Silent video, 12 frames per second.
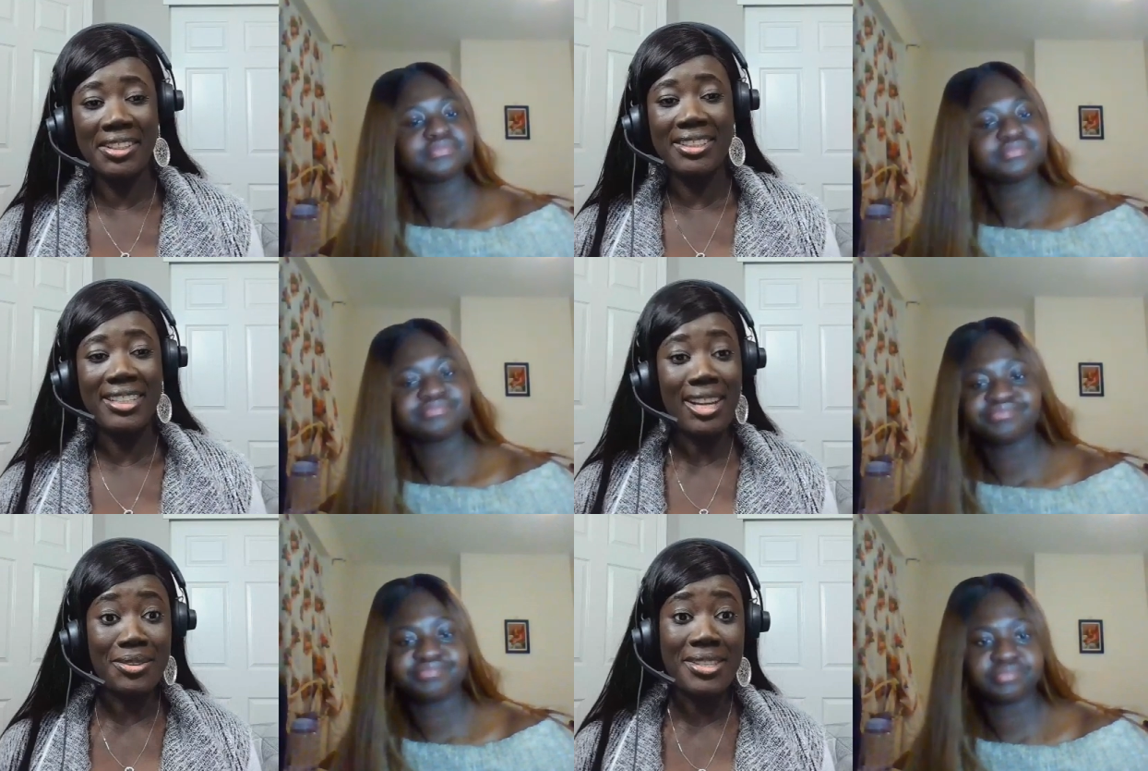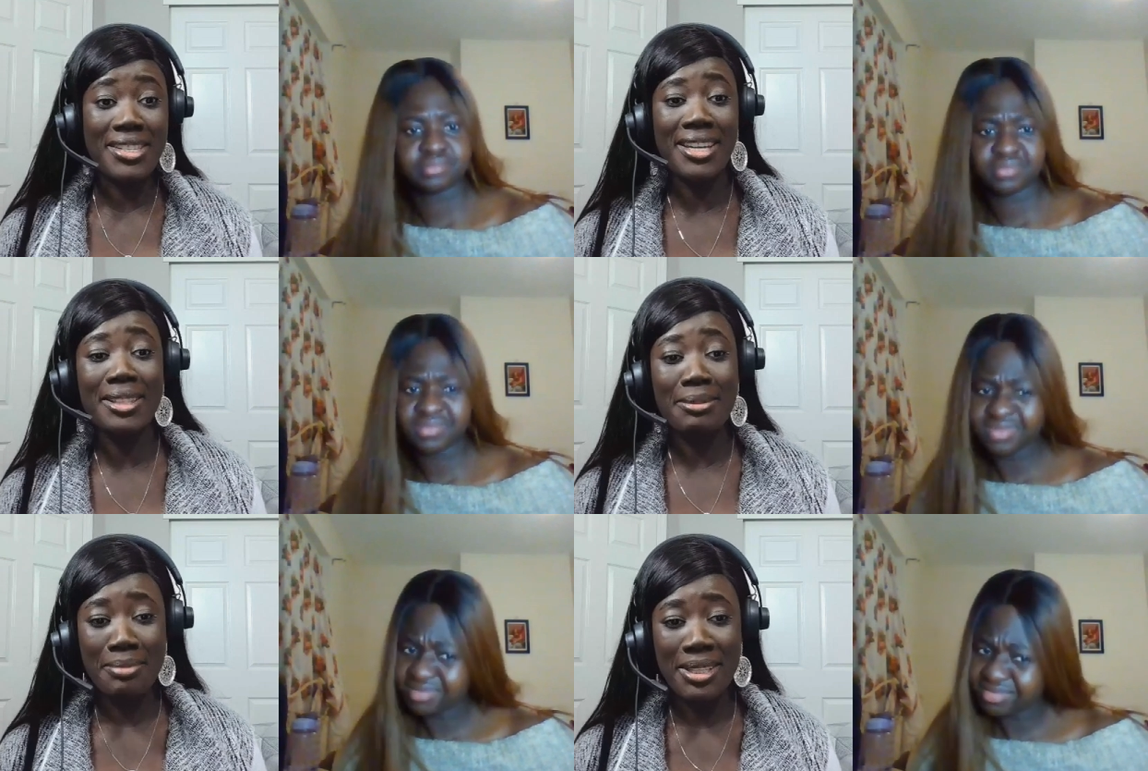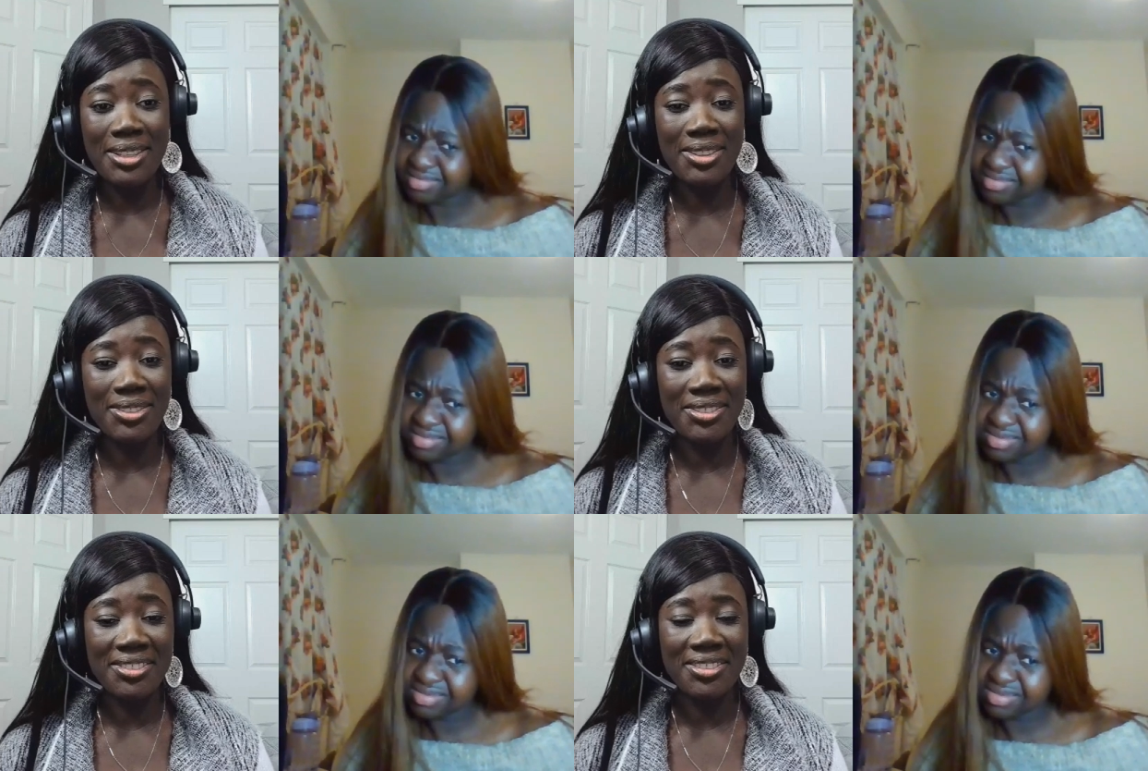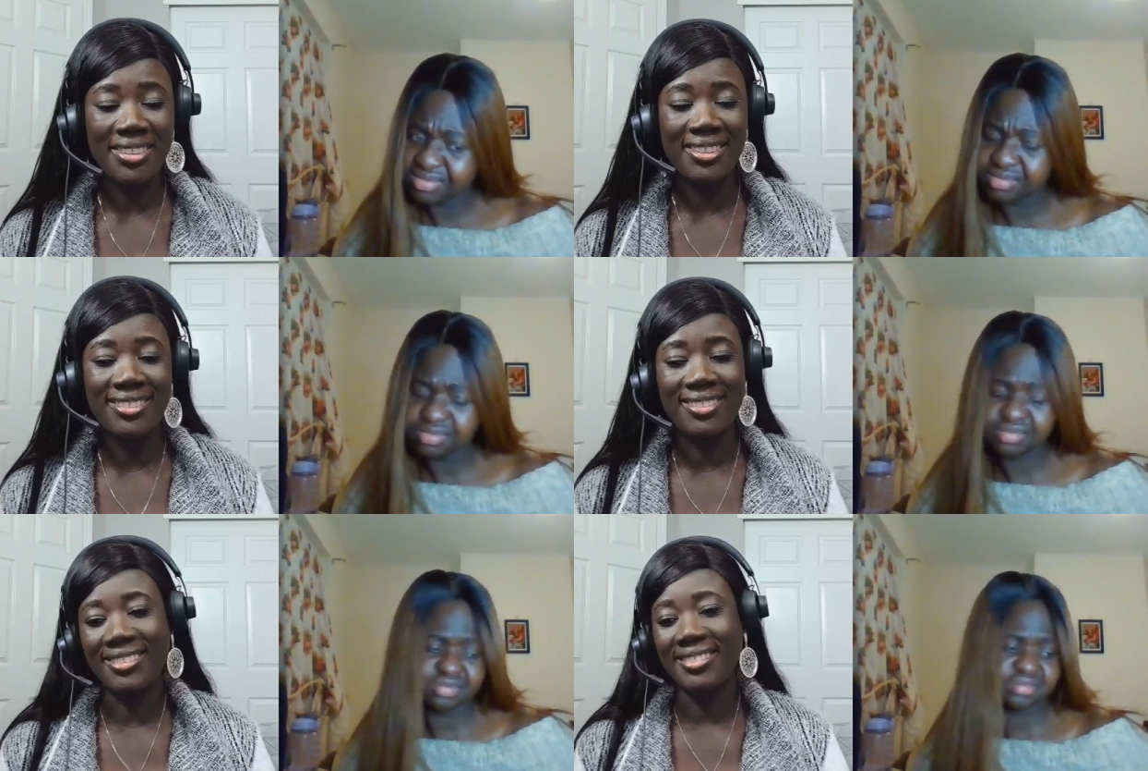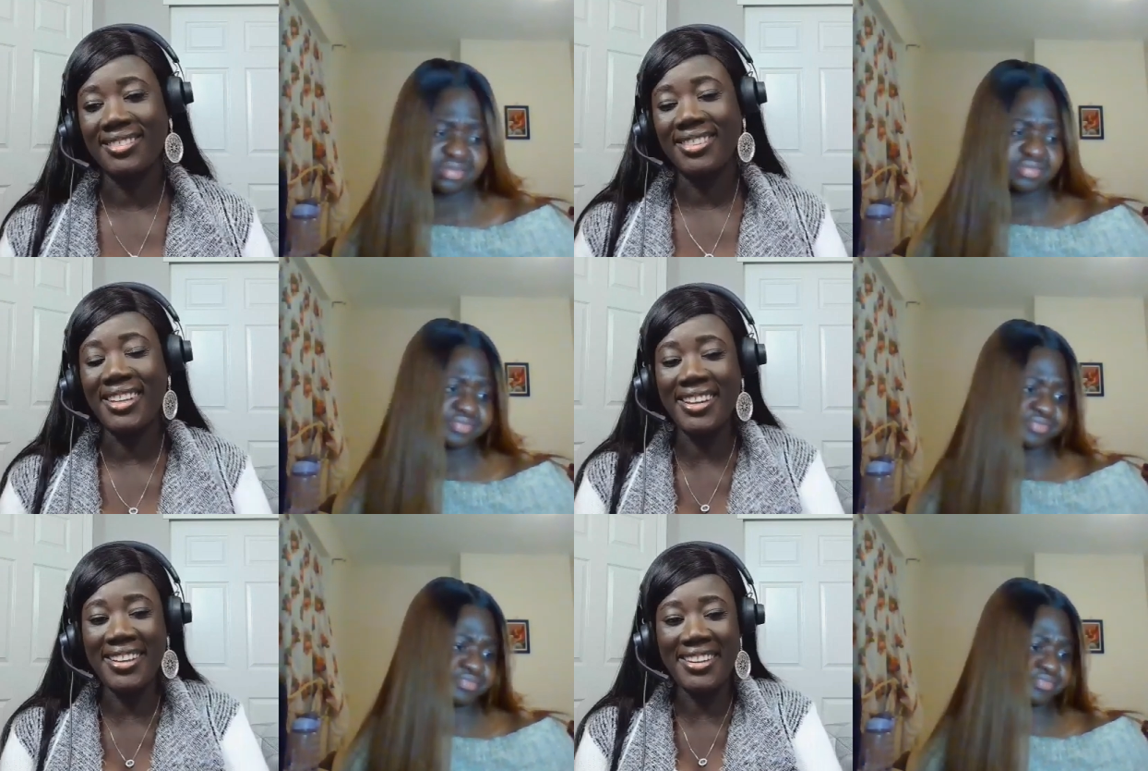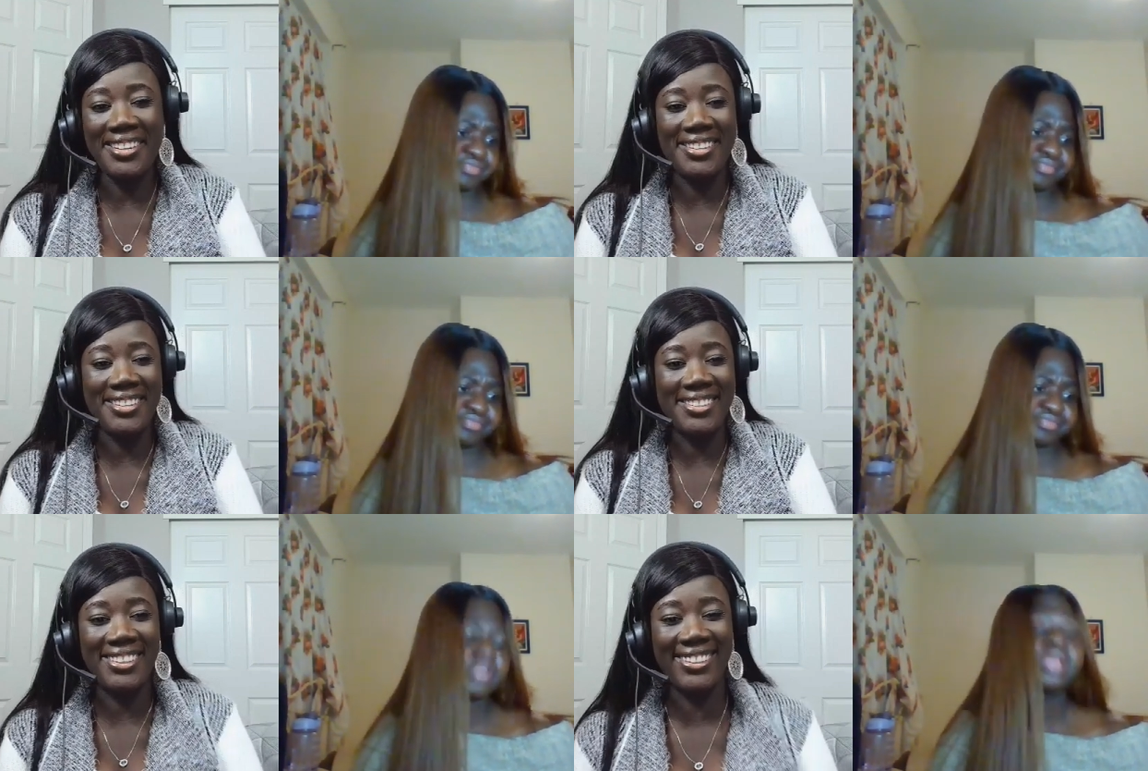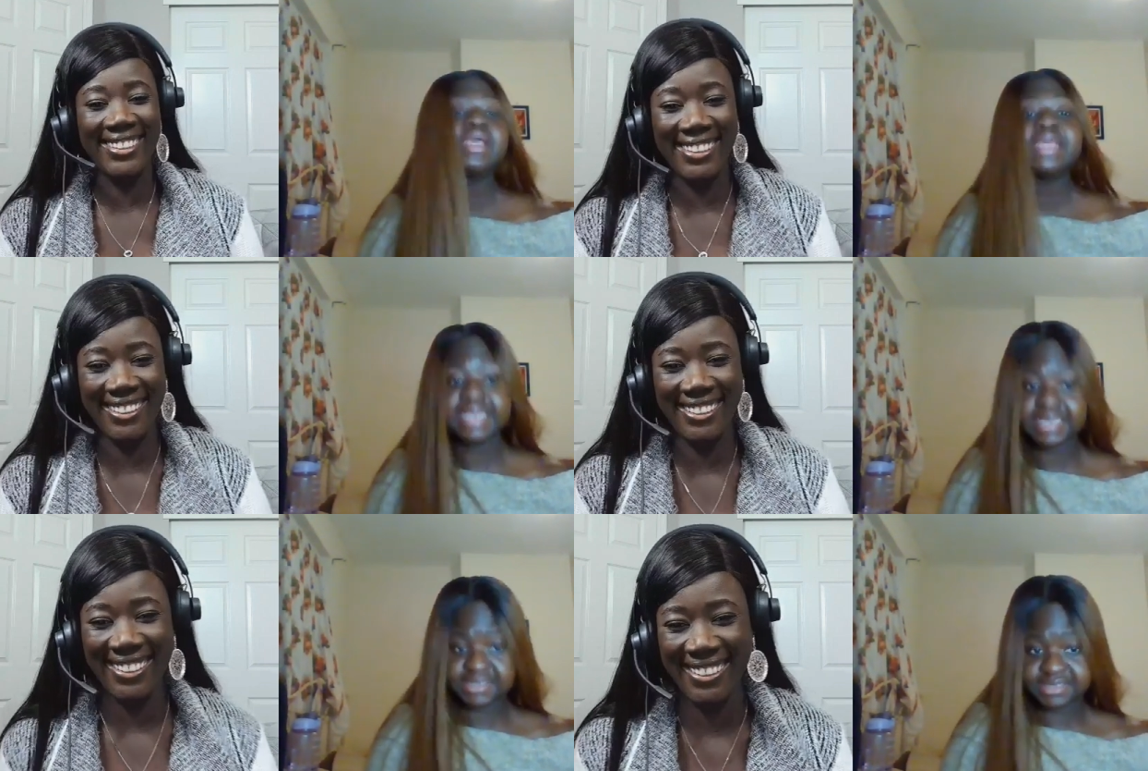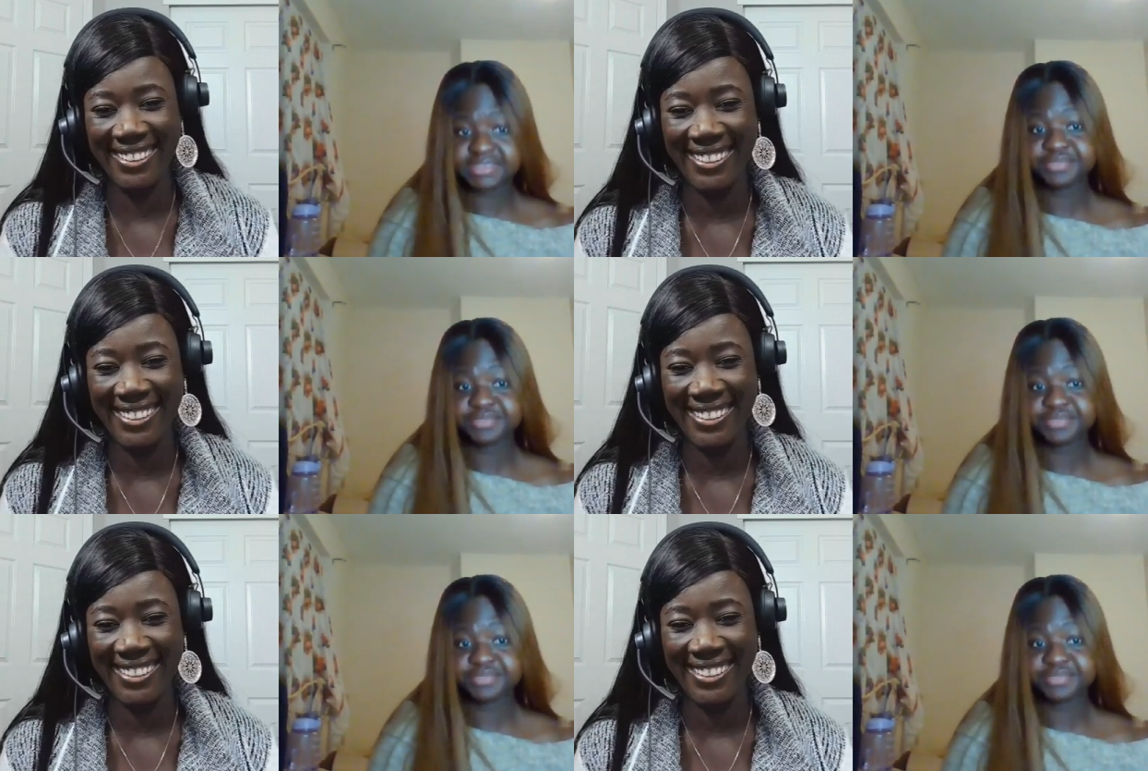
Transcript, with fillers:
Speaker 1: Now it's 8 million. Hey. Yes.